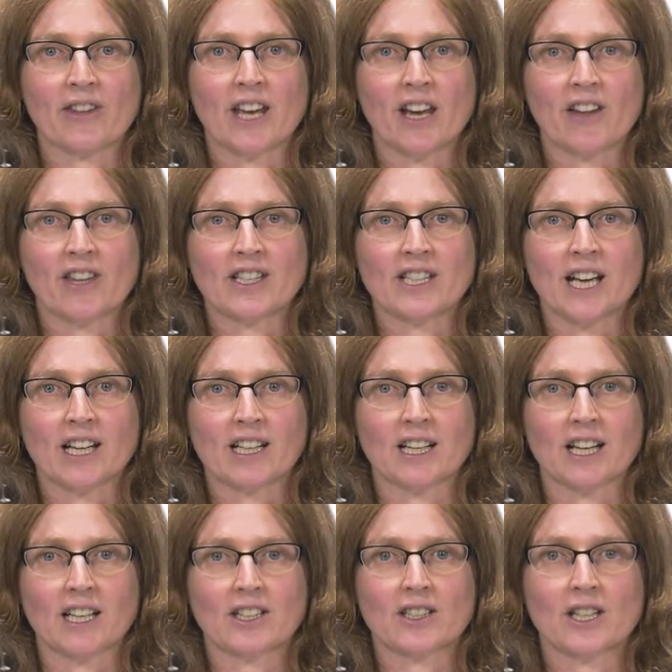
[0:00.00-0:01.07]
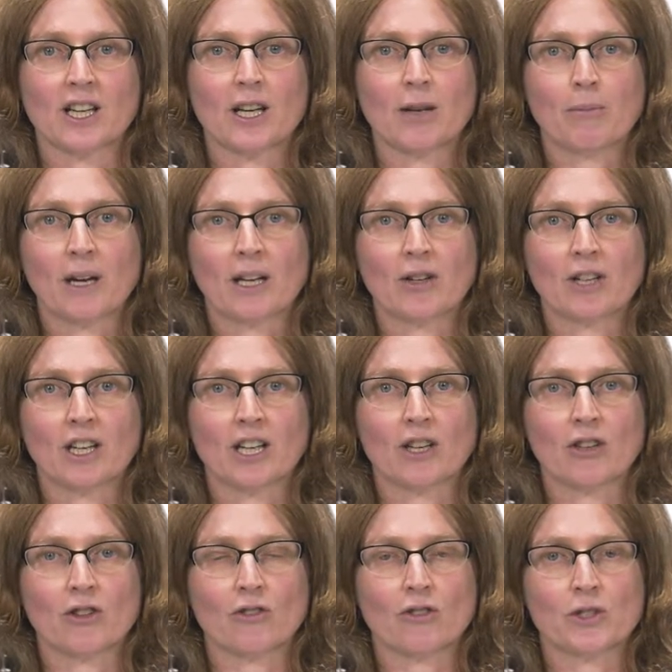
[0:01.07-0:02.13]
the other techniques by looking
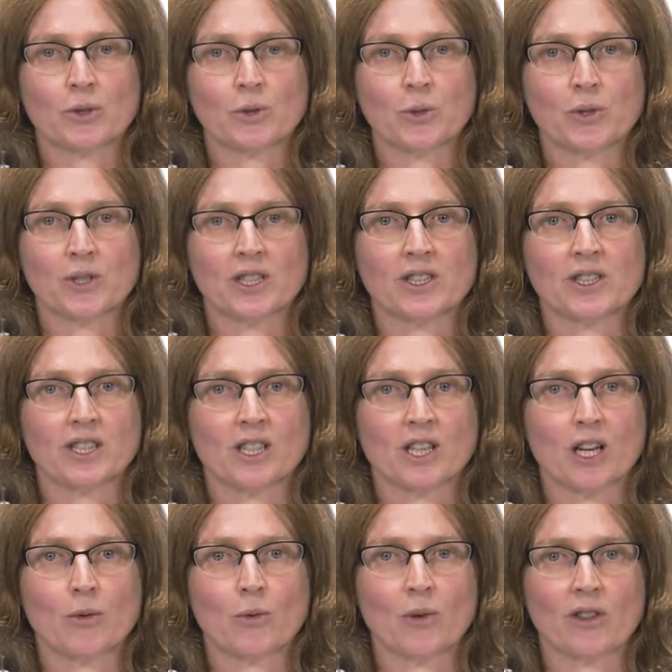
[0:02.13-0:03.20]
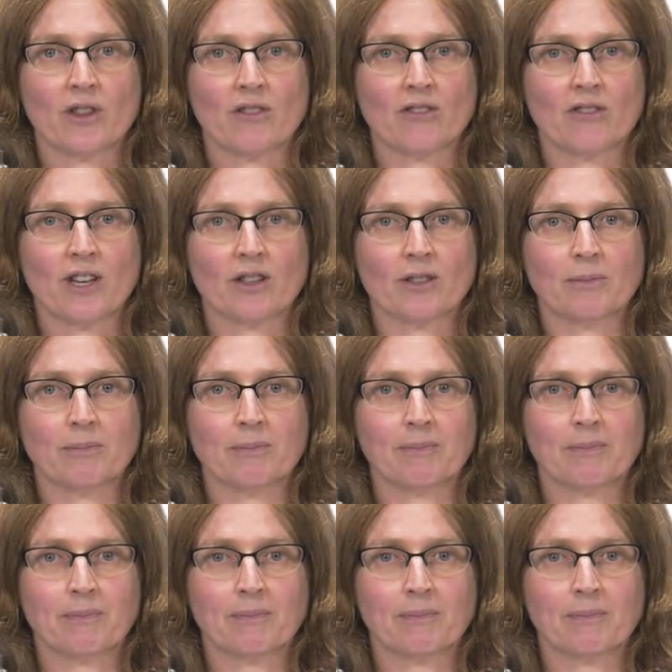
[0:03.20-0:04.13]
at the resources that go with the film.